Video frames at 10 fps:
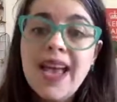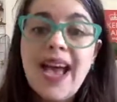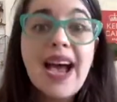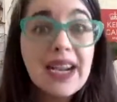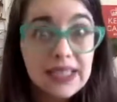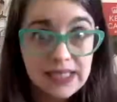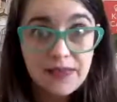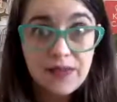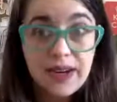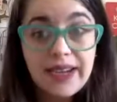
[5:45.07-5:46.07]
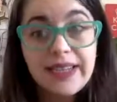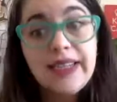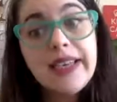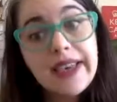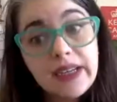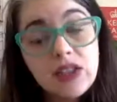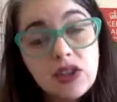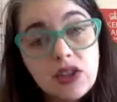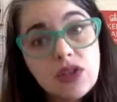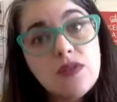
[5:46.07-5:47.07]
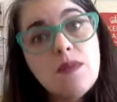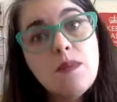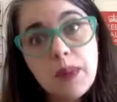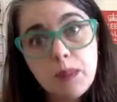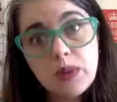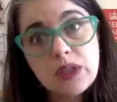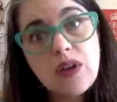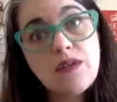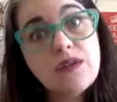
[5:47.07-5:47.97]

active and engaged members of